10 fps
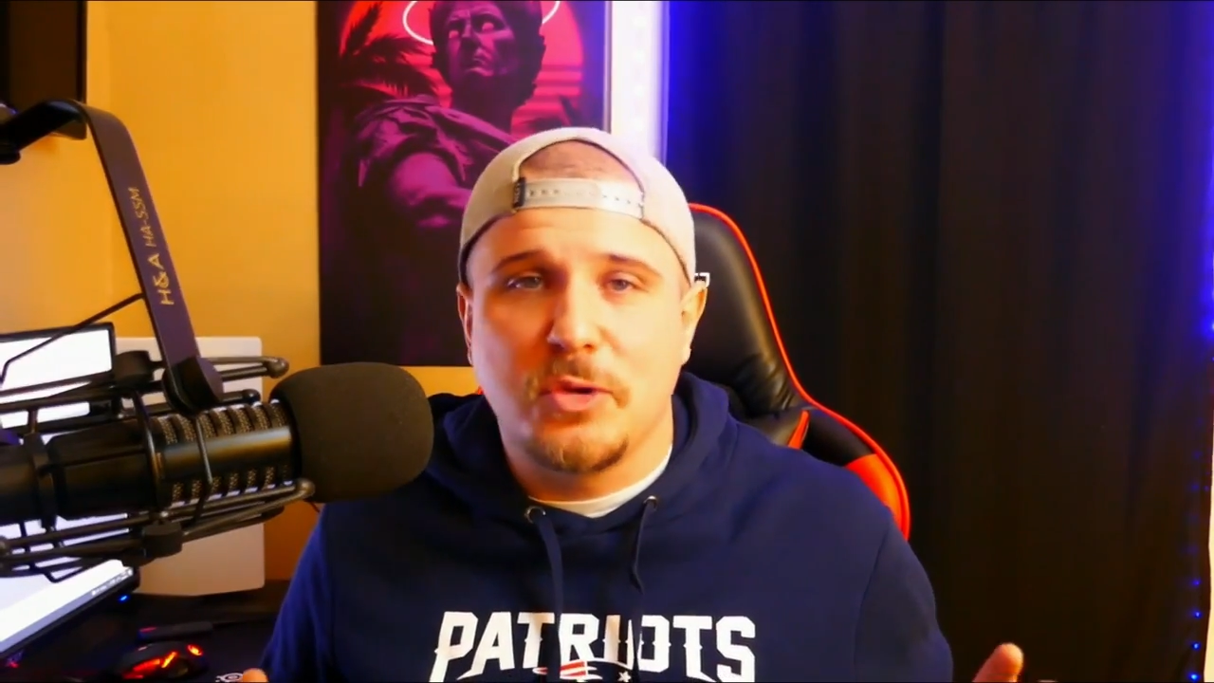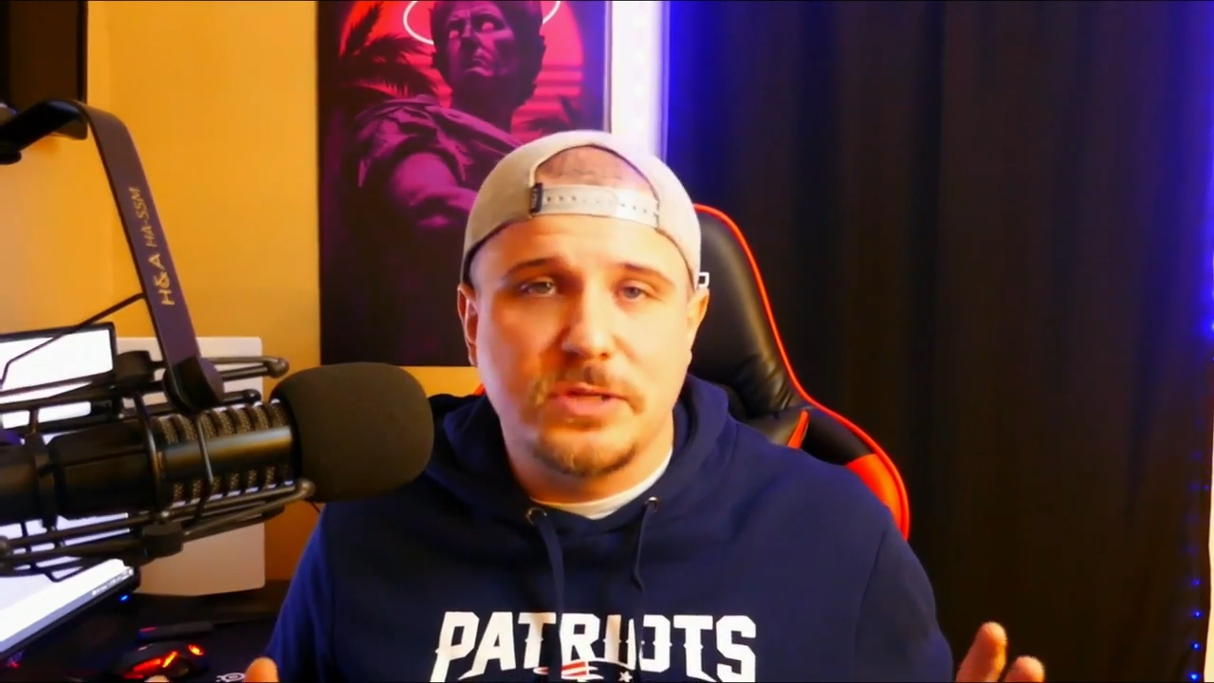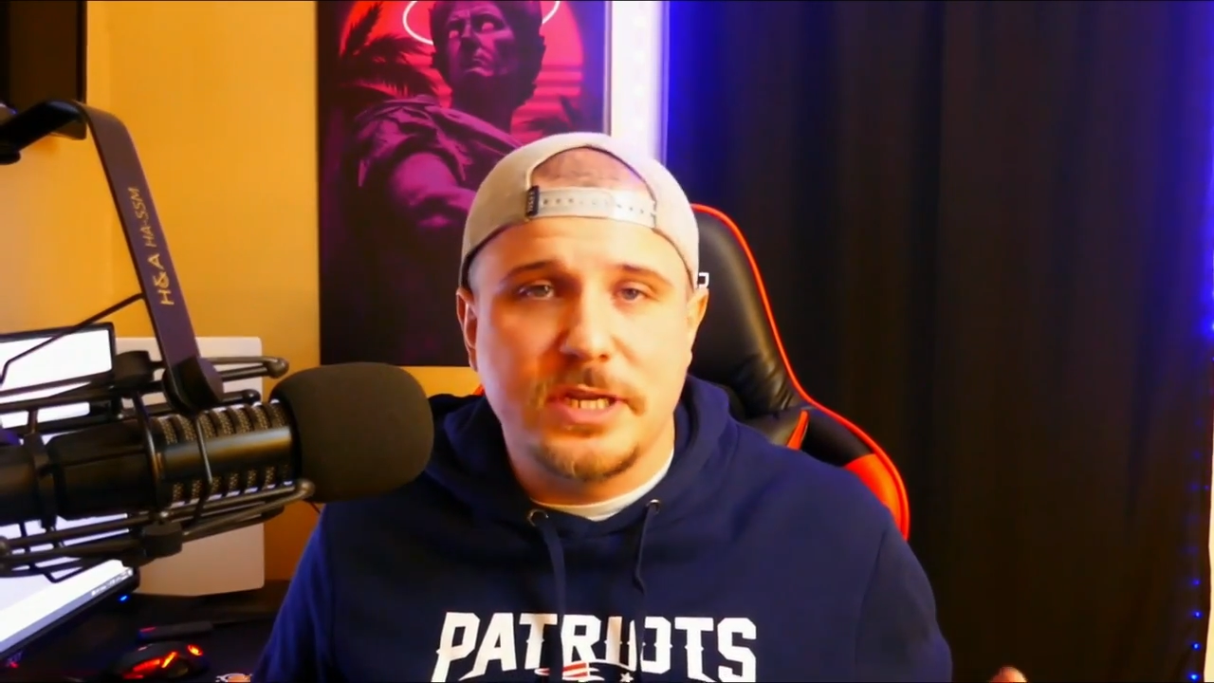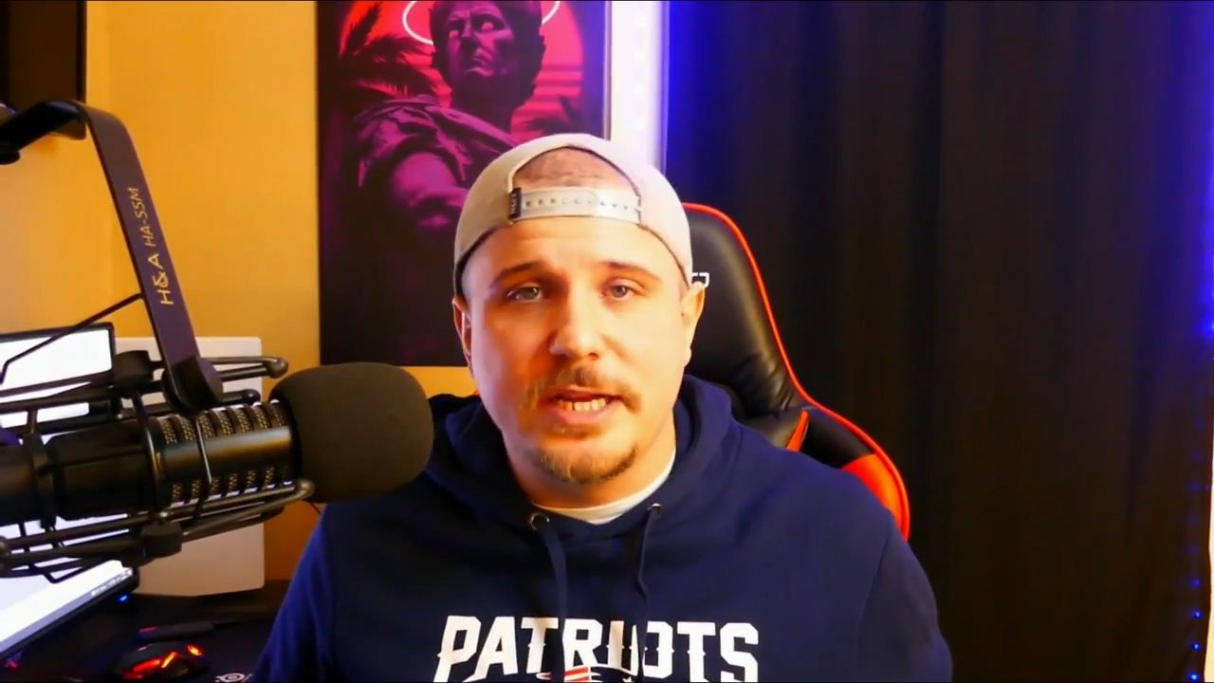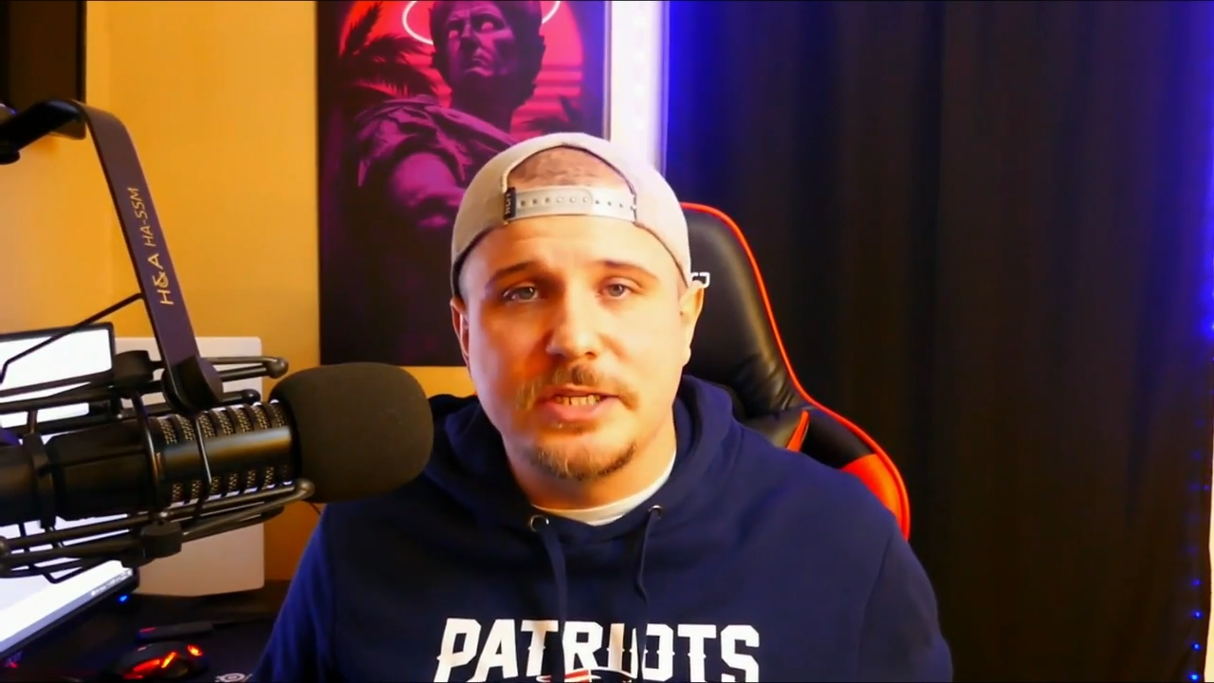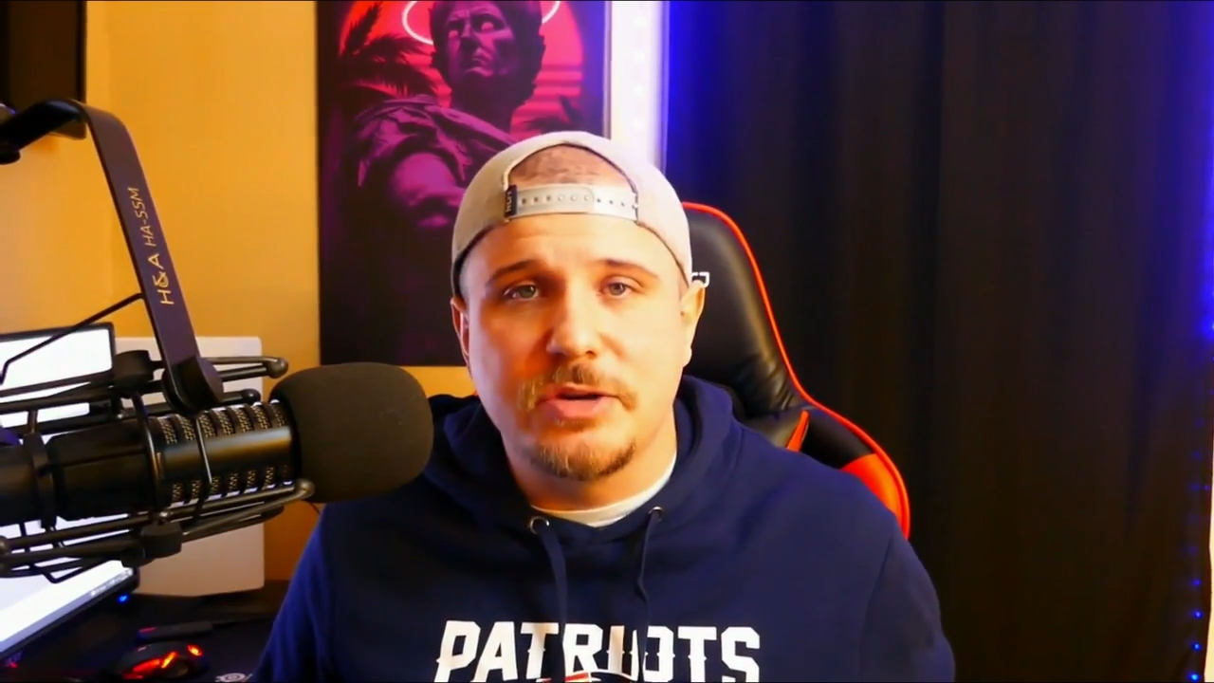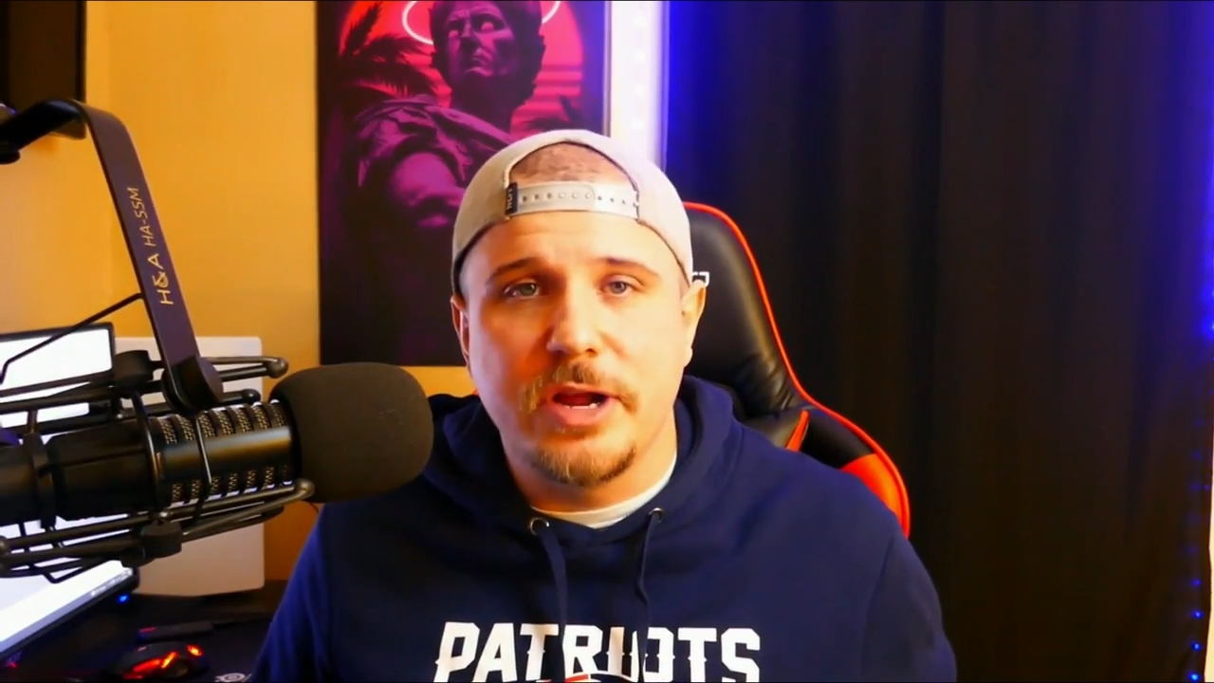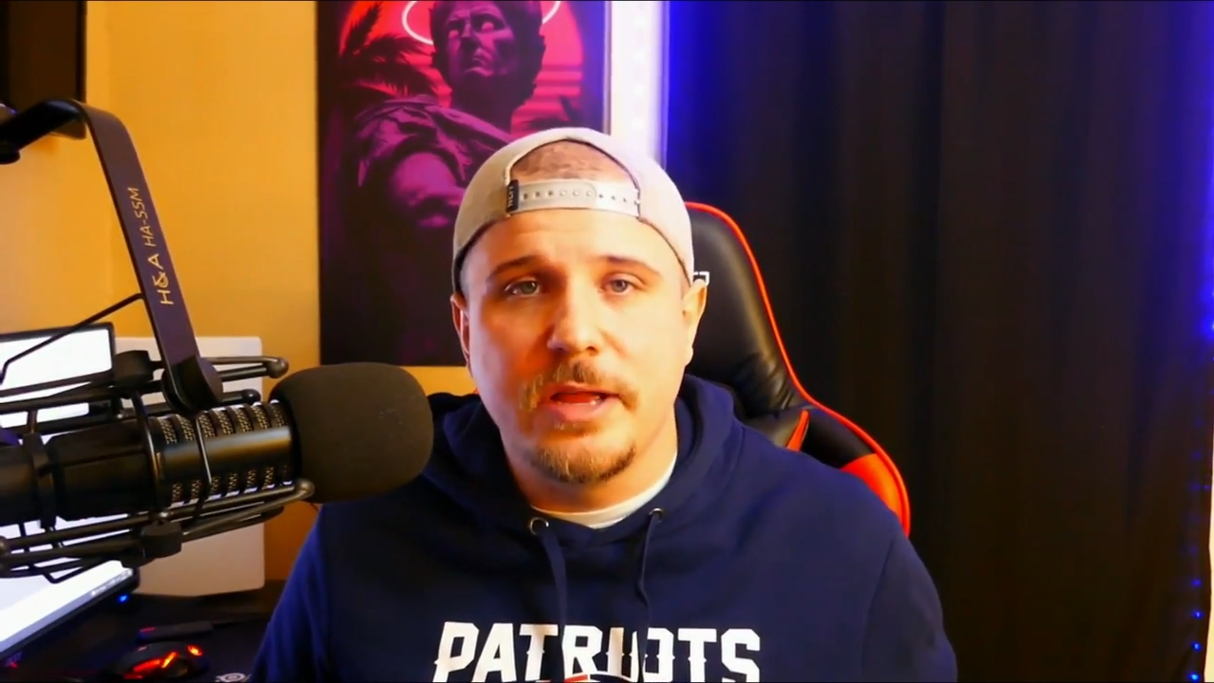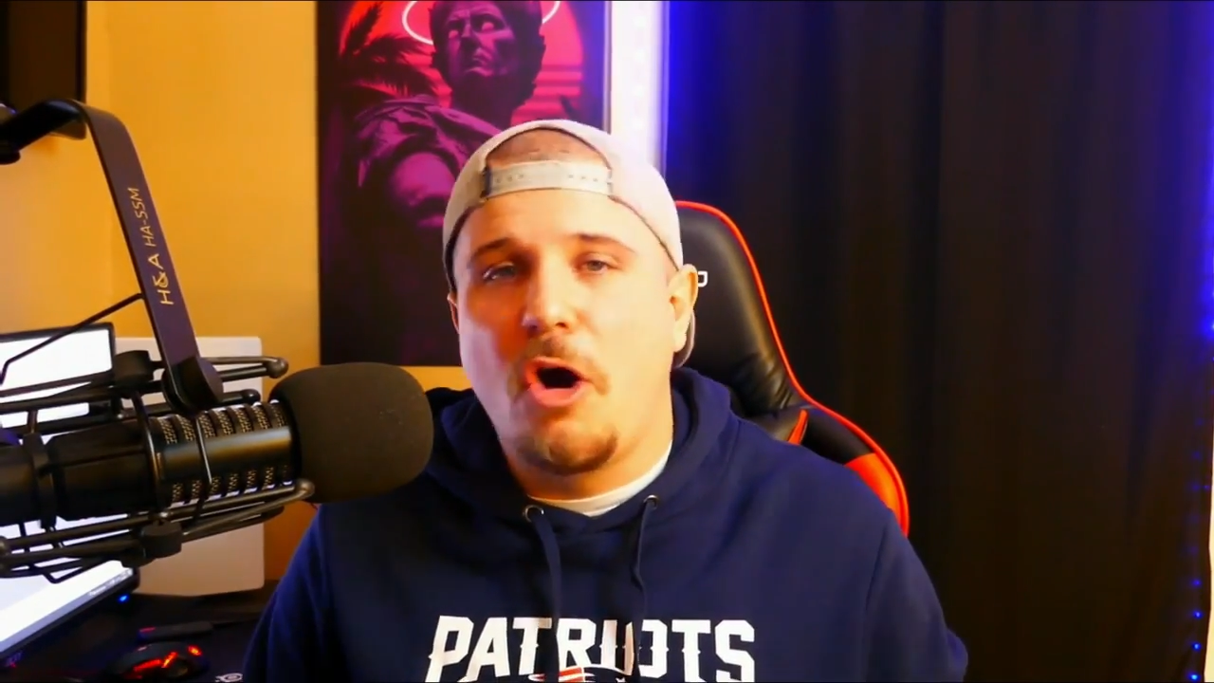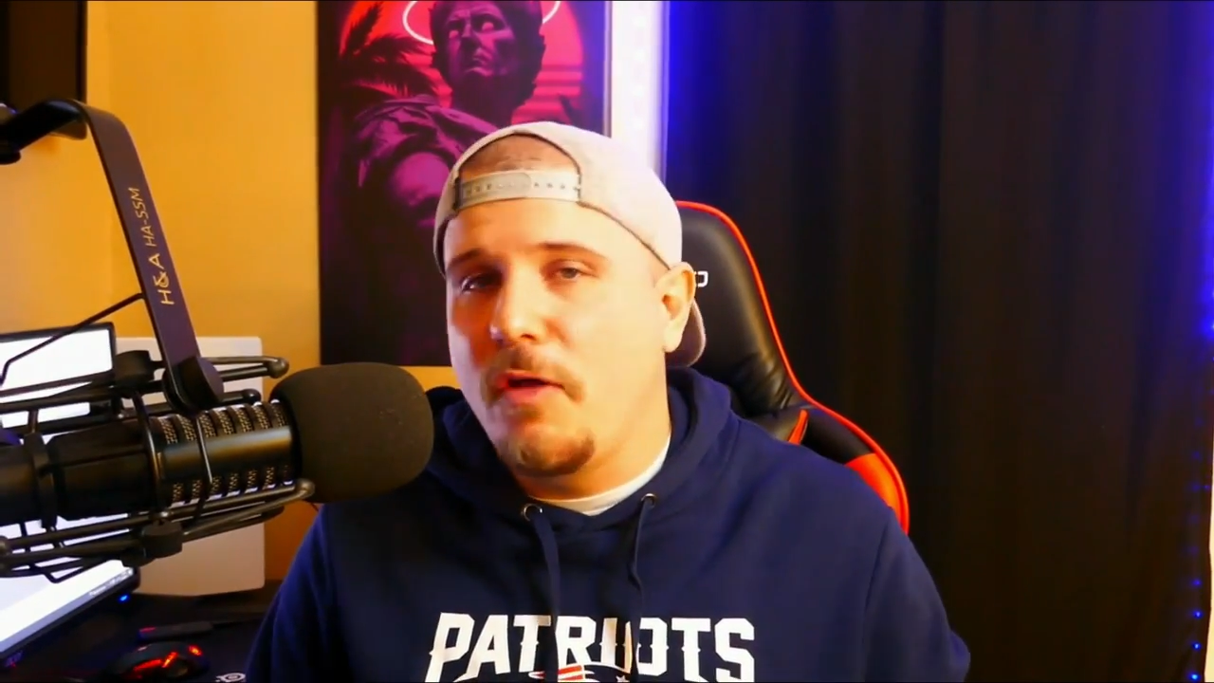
trolls in history.